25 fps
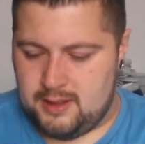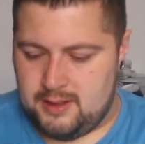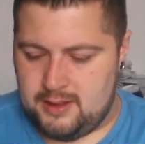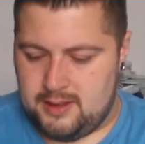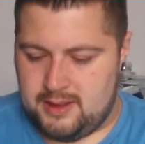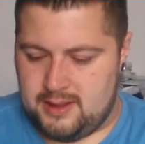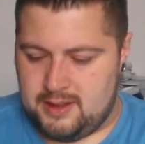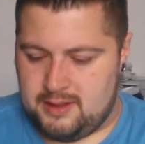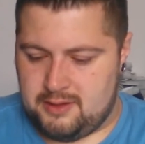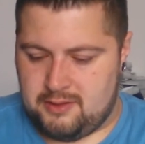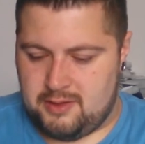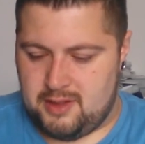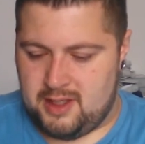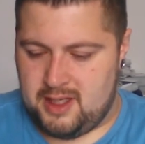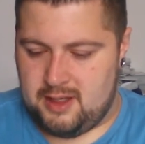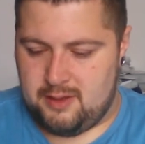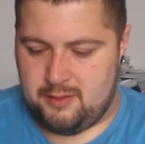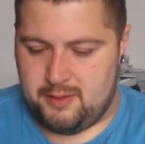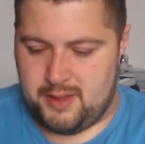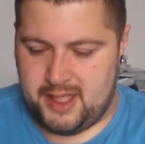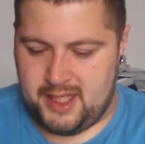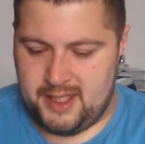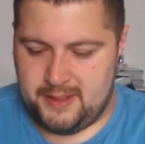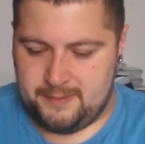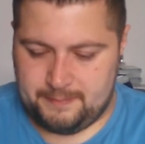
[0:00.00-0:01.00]
the straight
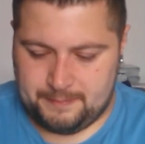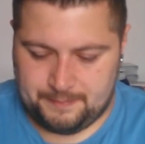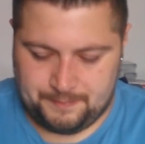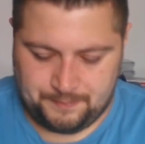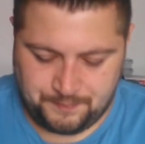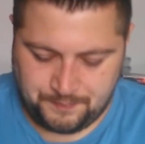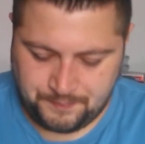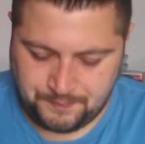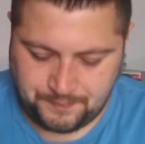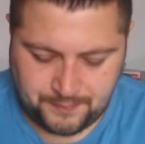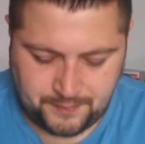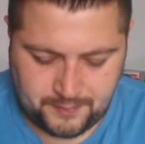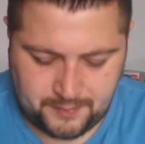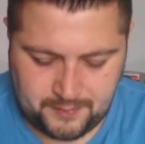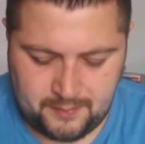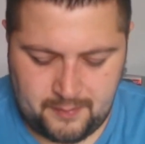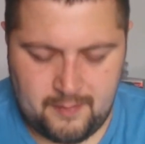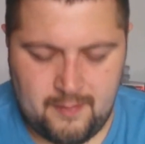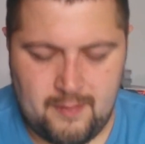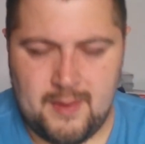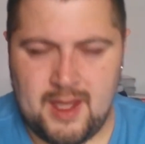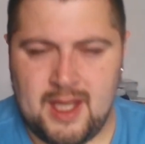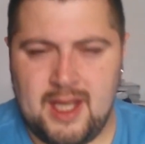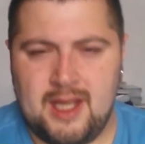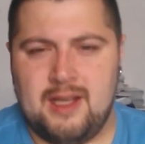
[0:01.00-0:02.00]
away,
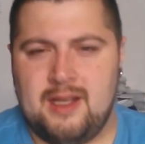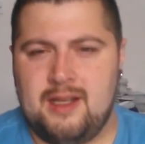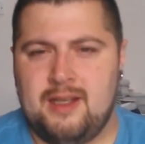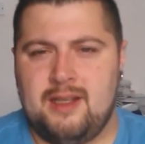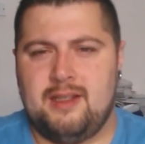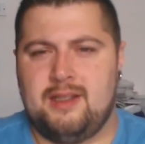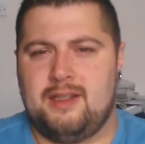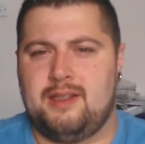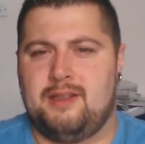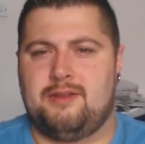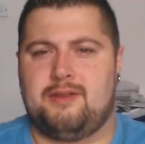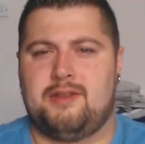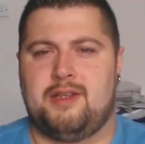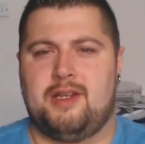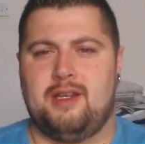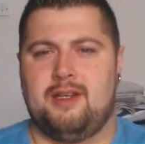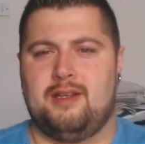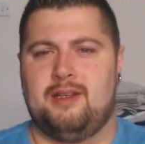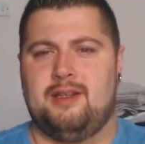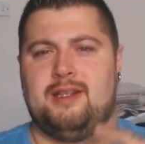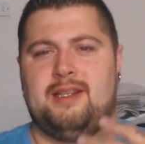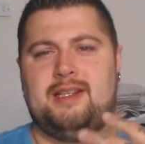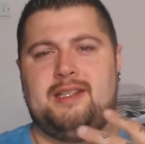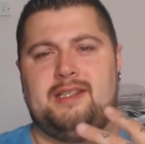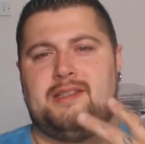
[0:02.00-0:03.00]

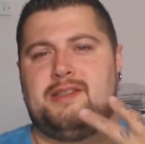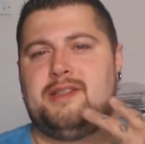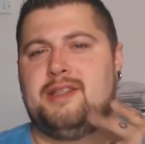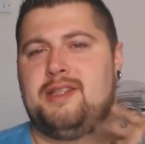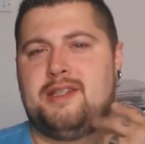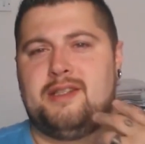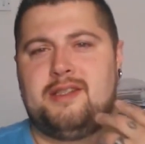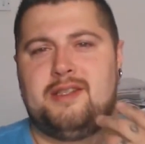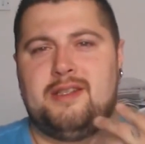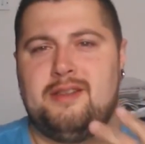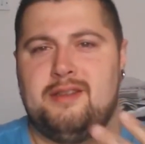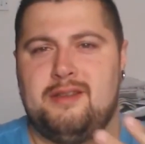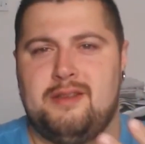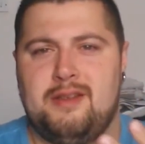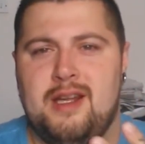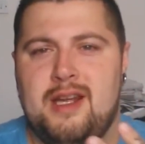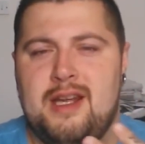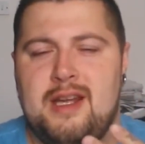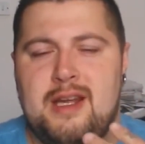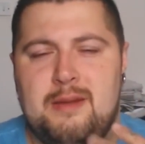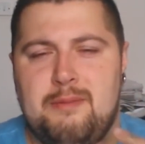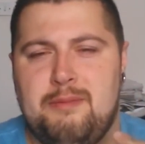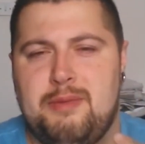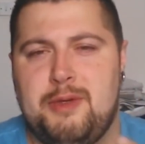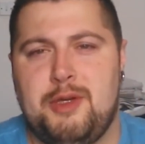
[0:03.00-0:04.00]
it's just
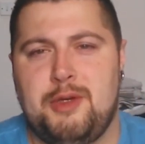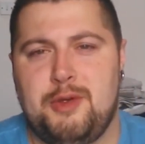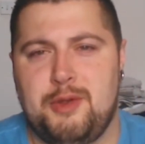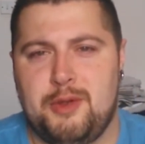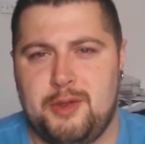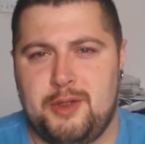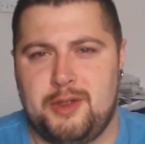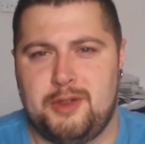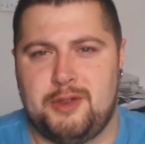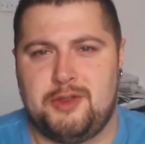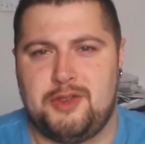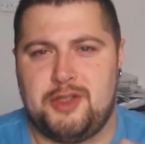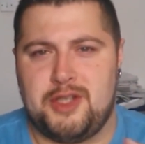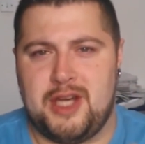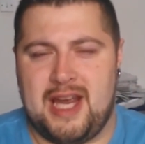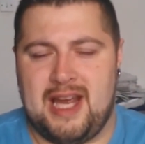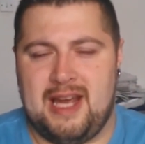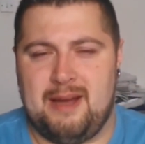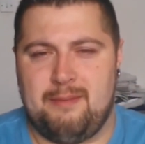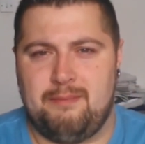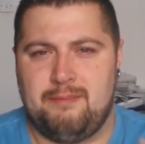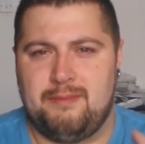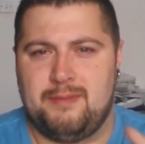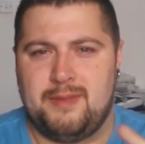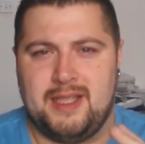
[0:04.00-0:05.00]
pure
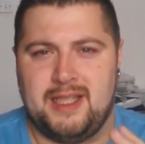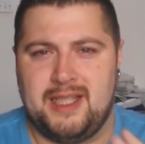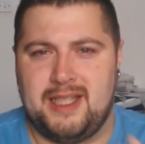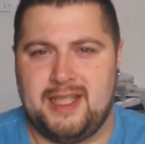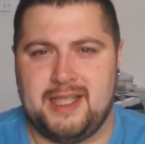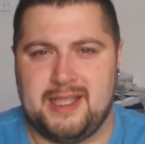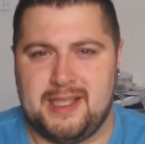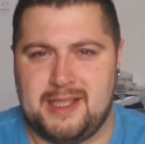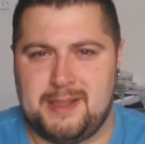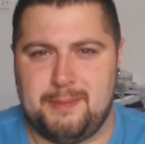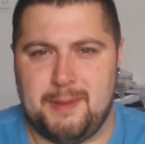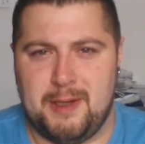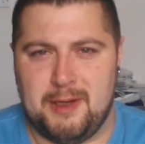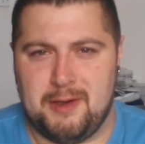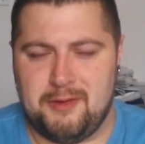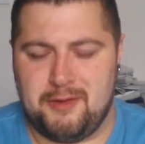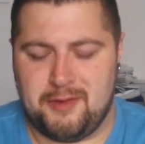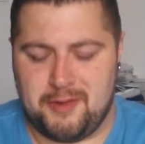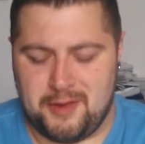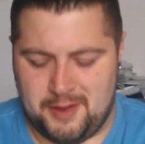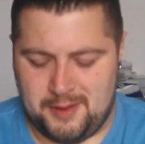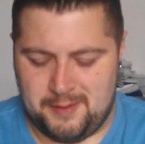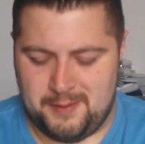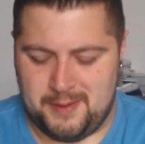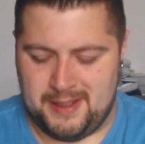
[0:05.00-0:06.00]
jam that you can smell
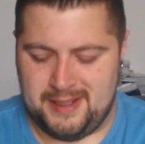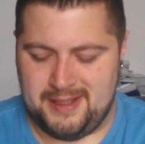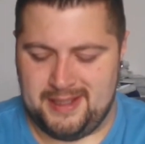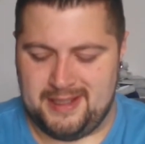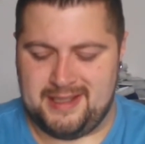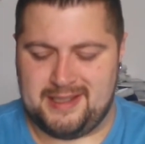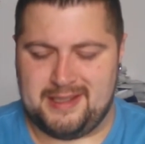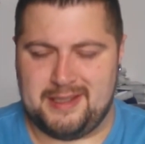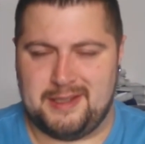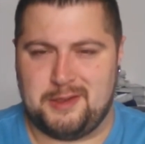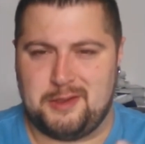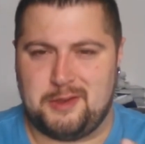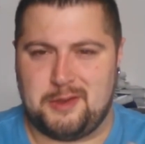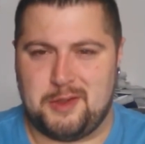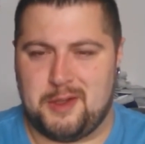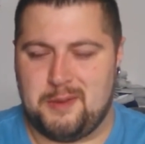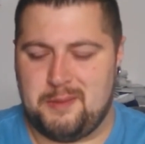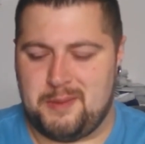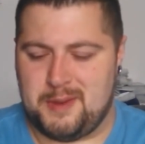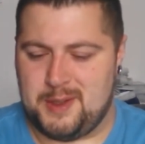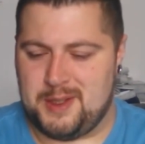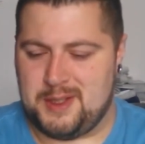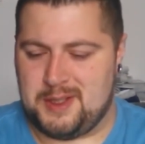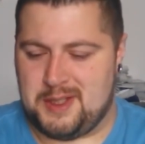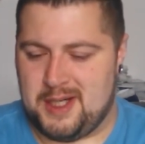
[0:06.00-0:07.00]
from it. It's like
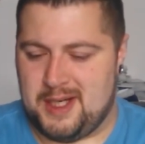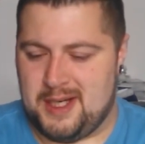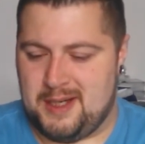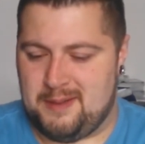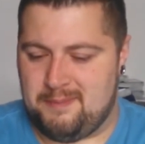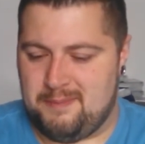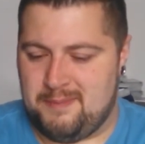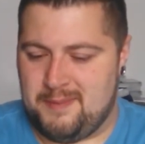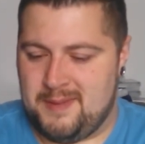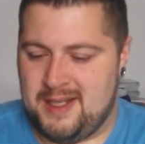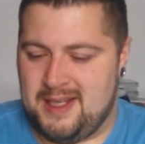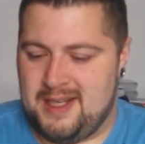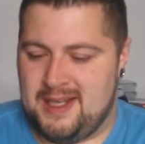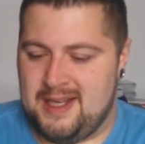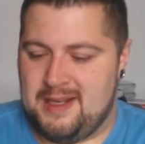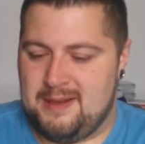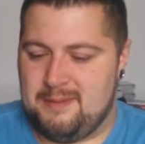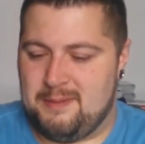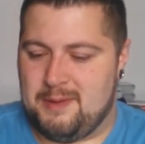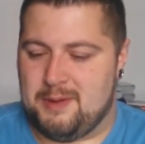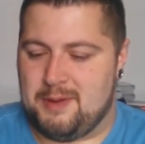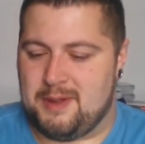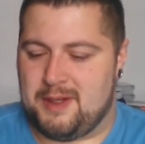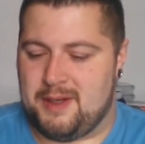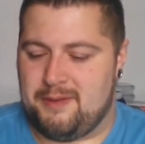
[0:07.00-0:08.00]
strawberry jam,
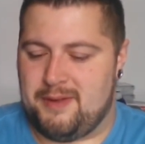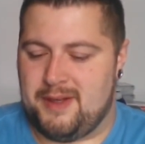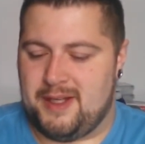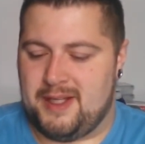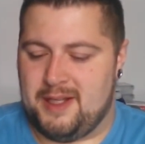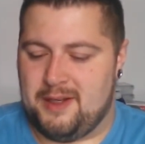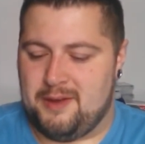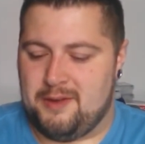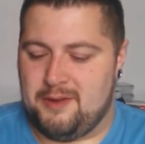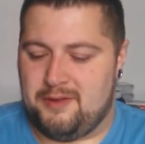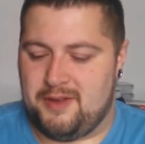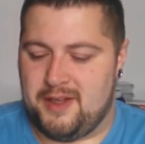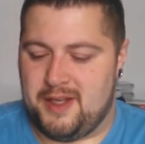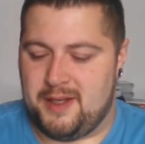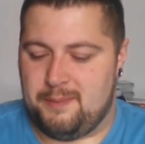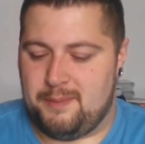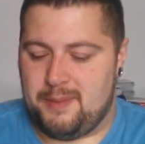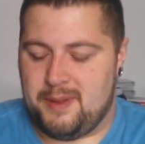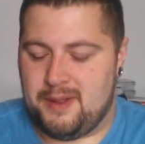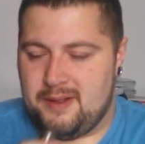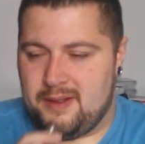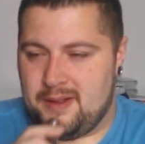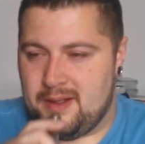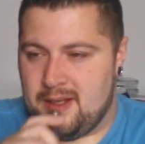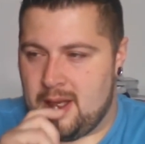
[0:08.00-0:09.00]
but we'll give it a little vape.